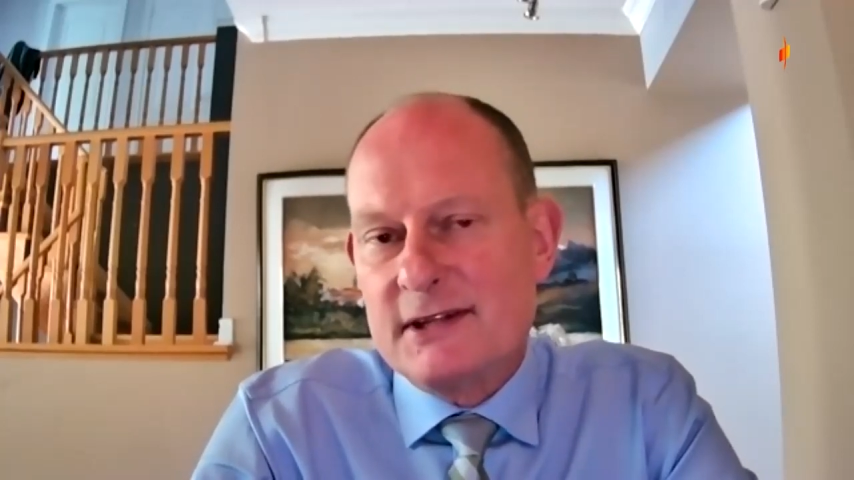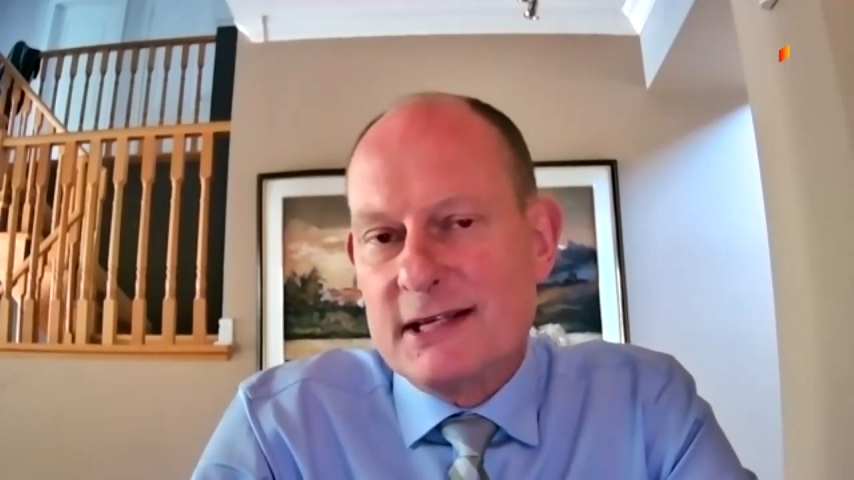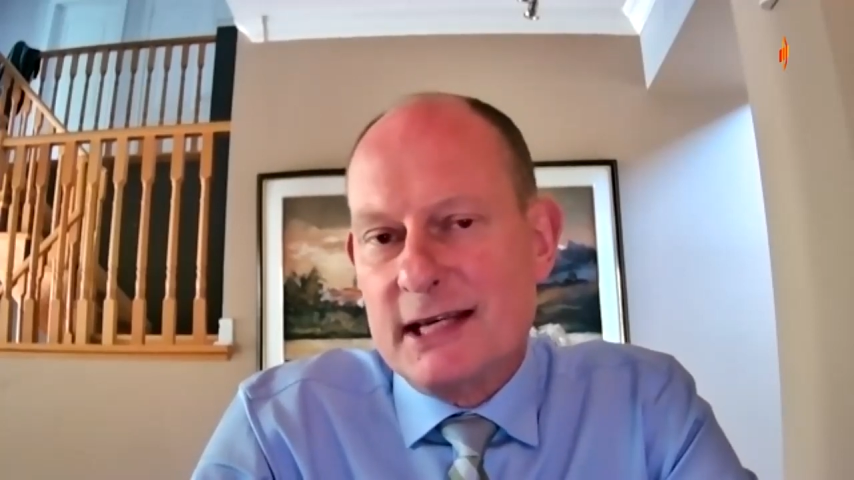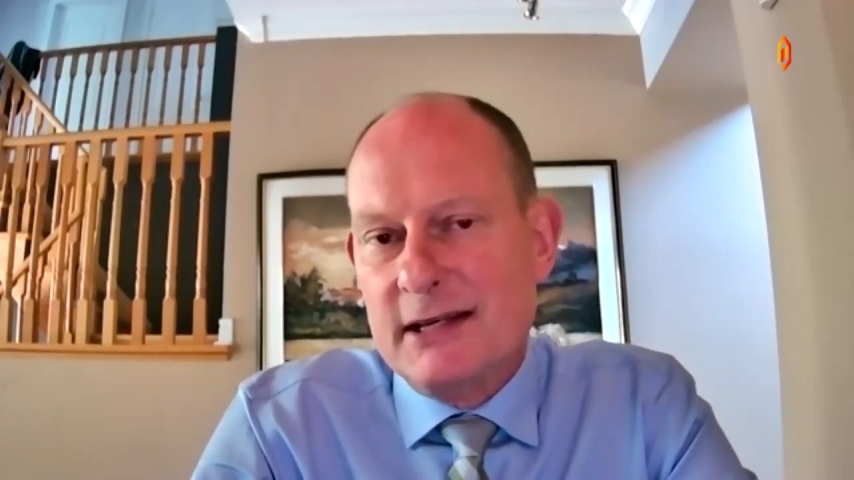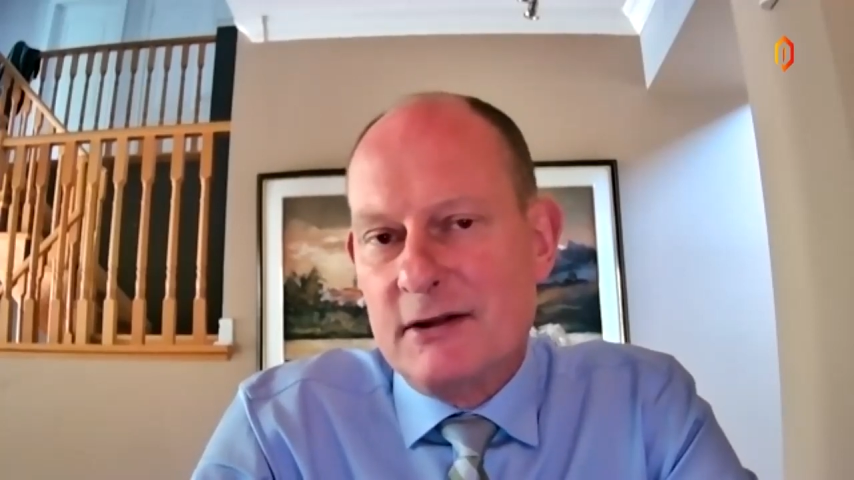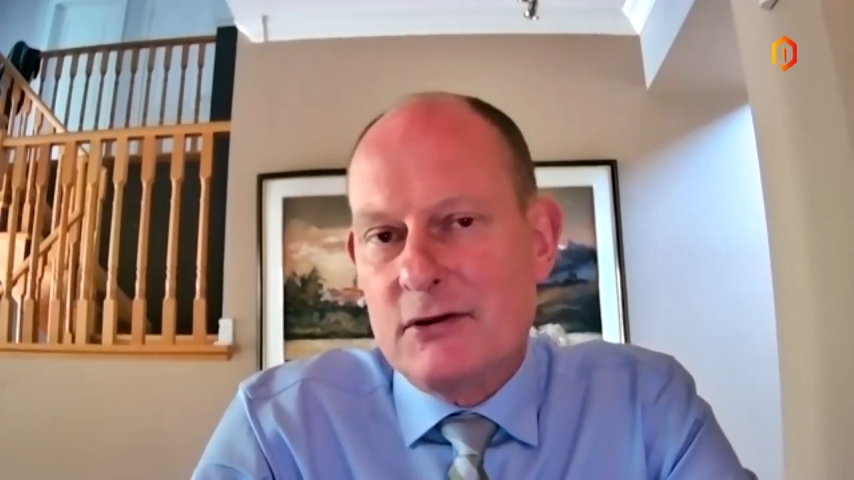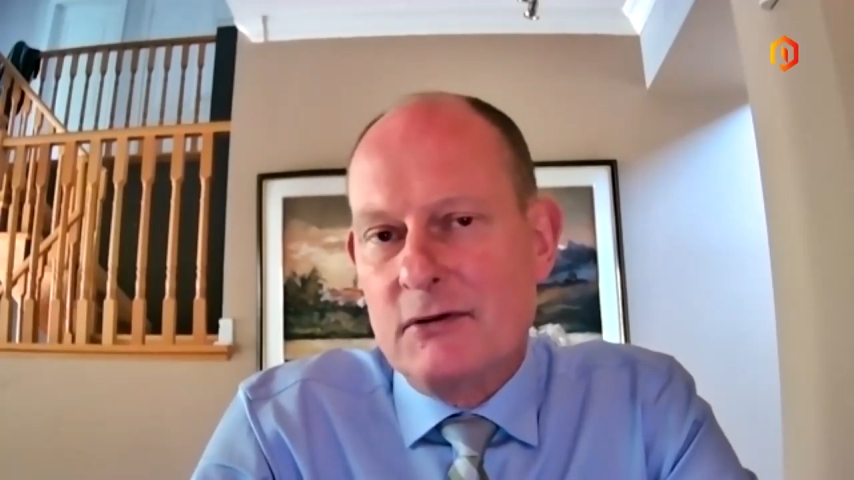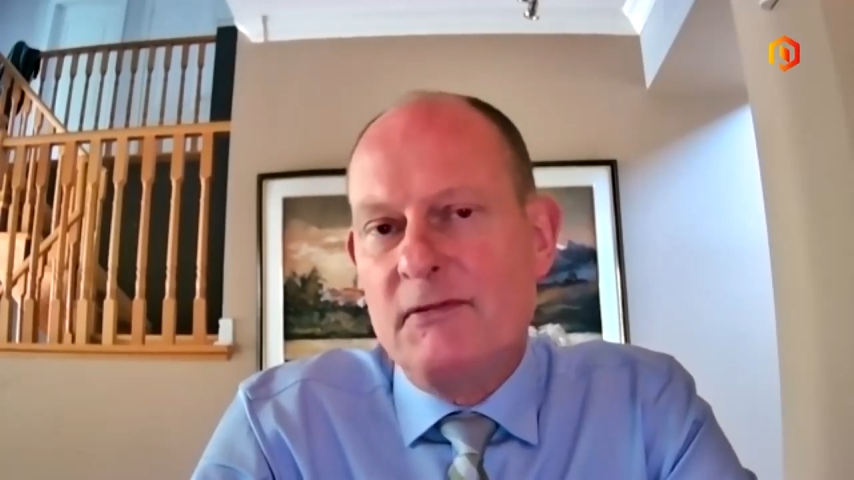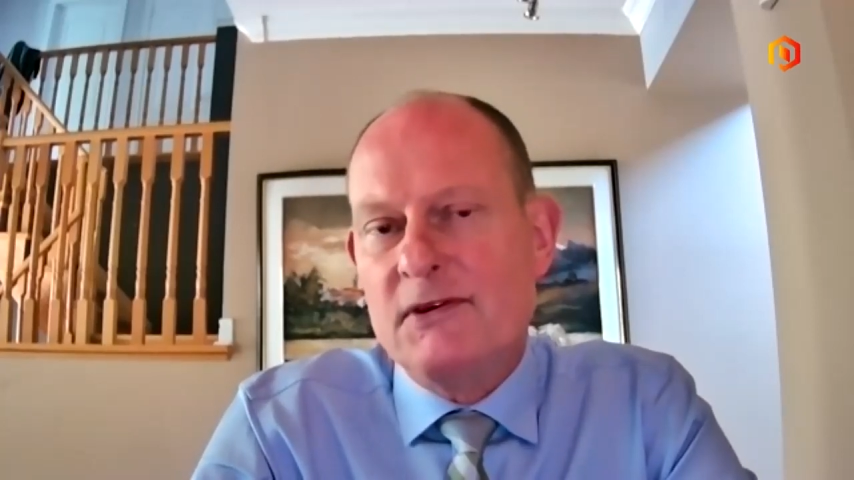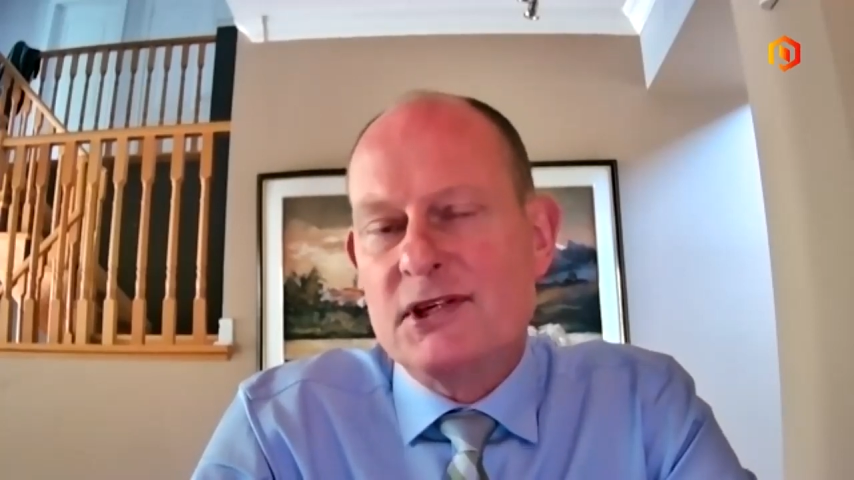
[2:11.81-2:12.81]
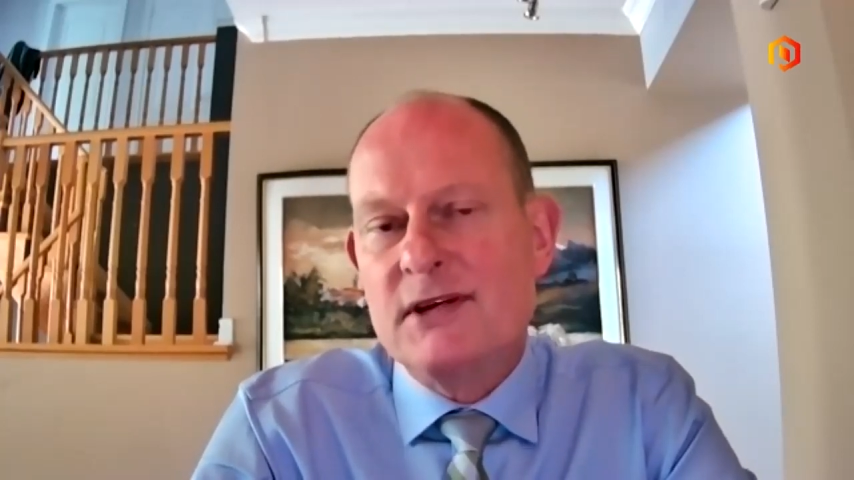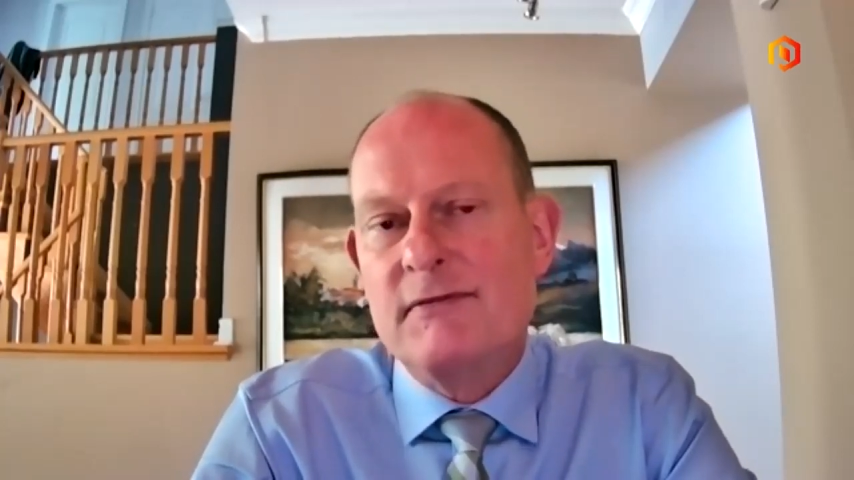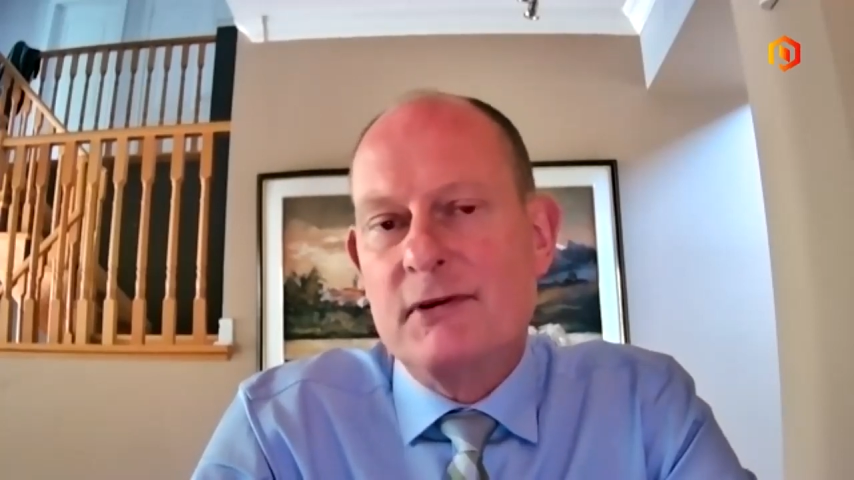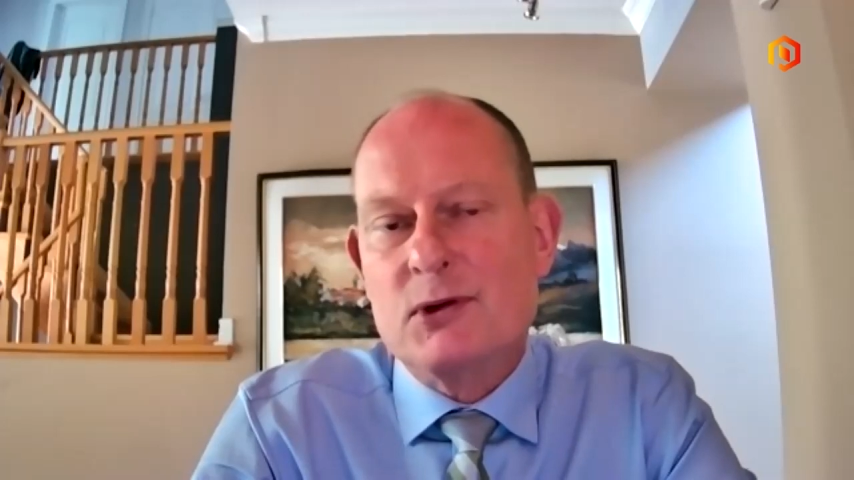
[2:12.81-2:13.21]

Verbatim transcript: that in the Kupferschiefer,